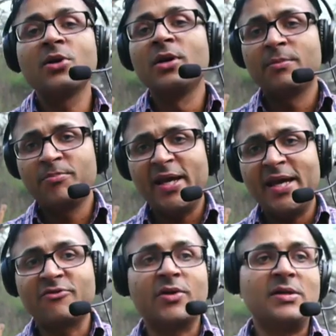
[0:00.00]

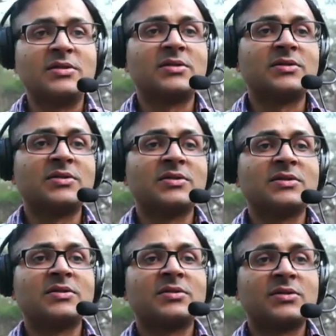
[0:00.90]
Behavior.
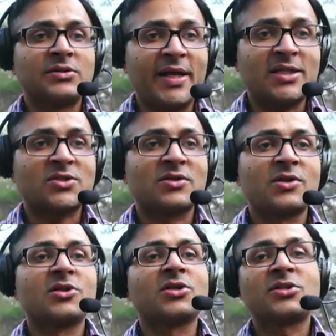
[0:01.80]
Next.
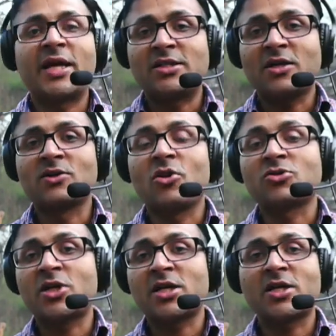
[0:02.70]
Data or
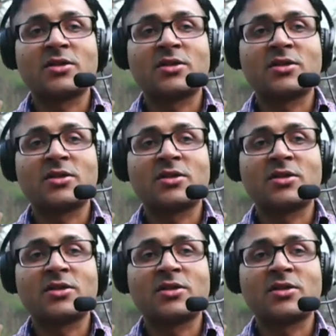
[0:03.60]
data.